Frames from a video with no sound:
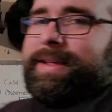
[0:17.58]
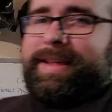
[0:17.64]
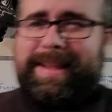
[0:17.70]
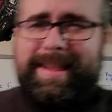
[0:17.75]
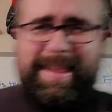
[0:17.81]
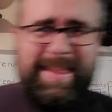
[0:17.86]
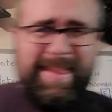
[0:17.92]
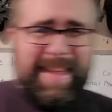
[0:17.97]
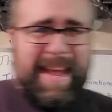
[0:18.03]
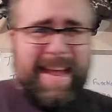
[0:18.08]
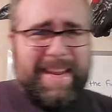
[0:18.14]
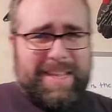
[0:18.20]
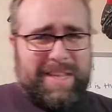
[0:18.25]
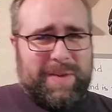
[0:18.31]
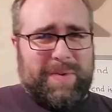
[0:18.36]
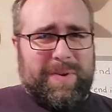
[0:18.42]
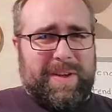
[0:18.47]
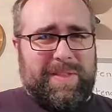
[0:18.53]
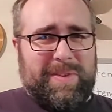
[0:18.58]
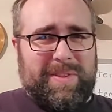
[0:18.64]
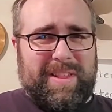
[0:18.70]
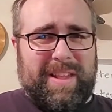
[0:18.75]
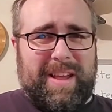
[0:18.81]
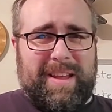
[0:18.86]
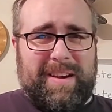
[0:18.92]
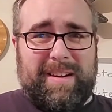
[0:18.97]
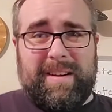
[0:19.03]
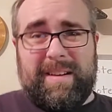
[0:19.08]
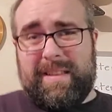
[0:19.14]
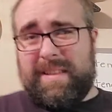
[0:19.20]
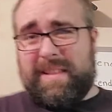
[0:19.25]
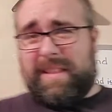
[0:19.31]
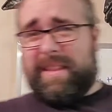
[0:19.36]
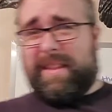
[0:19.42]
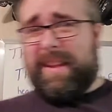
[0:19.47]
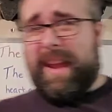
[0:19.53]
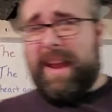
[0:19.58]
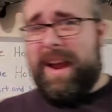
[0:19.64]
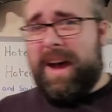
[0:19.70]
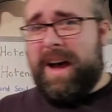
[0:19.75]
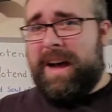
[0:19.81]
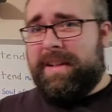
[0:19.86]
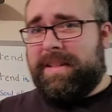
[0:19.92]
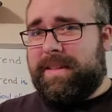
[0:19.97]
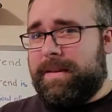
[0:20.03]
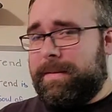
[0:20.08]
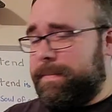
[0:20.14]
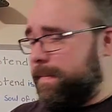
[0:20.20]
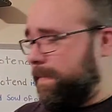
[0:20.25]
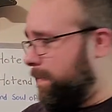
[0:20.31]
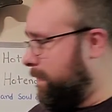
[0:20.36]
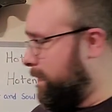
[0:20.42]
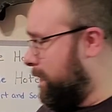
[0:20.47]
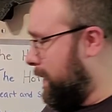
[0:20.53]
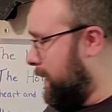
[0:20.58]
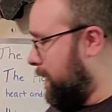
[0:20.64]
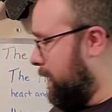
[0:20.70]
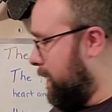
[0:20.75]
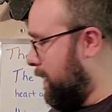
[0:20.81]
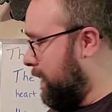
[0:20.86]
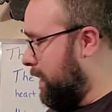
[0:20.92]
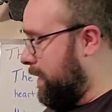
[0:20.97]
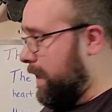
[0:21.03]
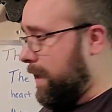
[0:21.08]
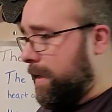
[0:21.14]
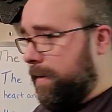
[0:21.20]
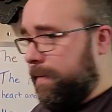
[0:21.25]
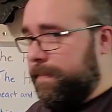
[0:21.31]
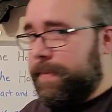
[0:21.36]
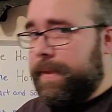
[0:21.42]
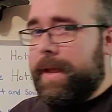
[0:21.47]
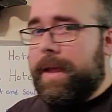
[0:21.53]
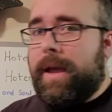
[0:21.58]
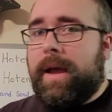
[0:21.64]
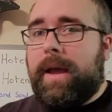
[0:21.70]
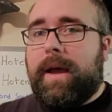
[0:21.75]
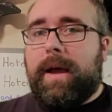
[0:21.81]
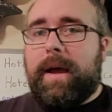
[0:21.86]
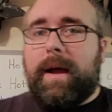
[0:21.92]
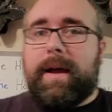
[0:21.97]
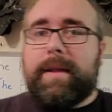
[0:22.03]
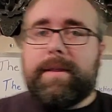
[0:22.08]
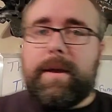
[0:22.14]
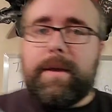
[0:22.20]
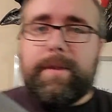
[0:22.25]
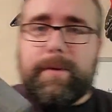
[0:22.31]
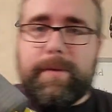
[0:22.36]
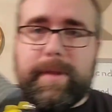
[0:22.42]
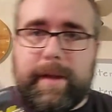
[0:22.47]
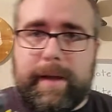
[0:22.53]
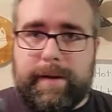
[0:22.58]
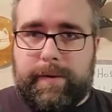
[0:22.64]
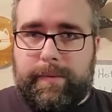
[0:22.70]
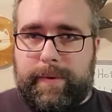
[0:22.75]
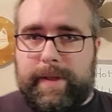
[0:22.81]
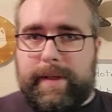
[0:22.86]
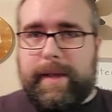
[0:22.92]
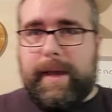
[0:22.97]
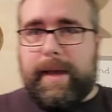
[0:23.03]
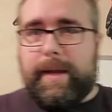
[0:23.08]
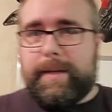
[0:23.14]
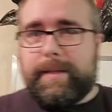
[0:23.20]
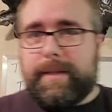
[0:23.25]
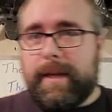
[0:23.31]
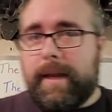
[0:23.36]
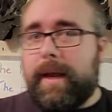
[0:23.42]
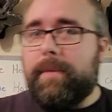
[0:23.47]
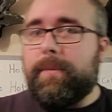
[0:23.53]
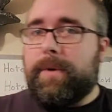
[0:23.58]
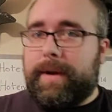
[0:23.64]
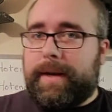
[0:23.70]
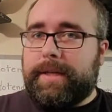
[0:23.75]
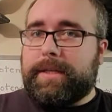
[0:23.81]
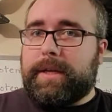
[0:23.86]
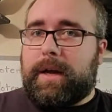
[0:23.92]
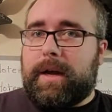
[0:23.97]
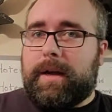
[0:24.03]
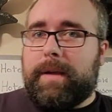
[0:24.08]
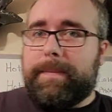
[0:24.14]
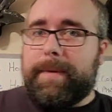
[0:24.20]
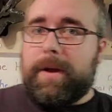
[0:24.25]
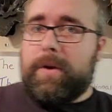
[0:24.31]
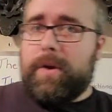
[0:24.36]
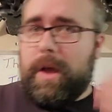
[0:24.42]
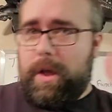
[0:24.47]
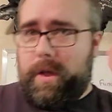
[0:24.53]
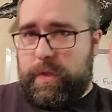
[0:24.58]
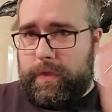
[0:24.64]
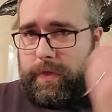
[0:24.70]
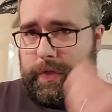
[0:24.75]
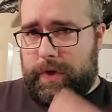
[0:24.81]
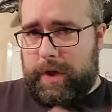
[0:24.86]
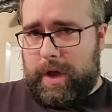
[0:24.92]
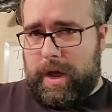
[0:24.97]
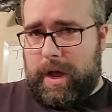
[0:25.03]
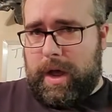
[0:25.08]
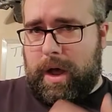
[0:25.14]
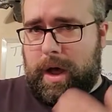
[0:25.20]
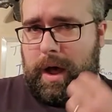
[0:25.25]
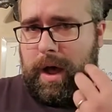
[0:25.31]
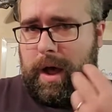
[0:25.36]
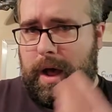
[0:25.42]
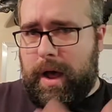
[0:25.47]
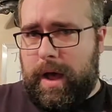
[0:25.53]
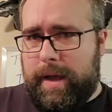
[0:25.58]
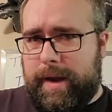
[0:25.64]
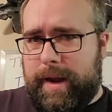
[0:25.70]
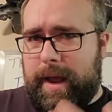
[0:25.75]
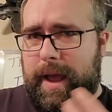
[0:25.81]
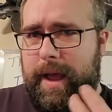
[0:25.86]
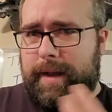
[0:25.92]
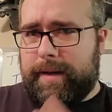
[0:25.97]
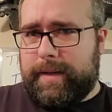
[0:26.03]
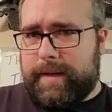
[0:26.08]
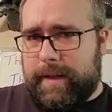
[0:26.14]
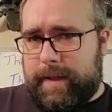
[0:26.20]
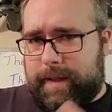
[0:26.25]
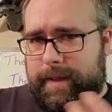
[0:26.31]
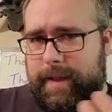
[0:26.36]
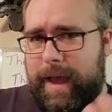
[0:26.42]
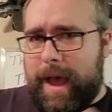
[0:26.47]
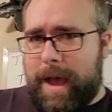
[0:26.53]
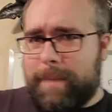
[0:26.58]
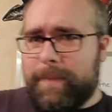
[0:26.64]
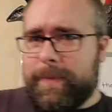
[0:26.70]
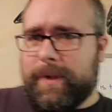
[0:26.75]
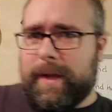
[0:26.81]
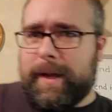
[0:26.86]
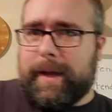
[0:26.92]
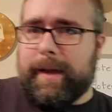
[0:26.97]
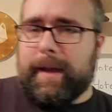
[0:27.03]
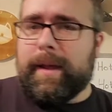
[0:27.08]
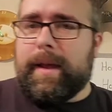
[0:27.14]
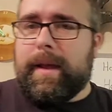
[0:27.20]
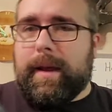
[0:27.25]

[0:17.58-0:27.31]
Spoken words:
Thank you, other Zander. Stay awesome. Thank you. As other Zander was saying, today we're going to talk about the hot end assembly.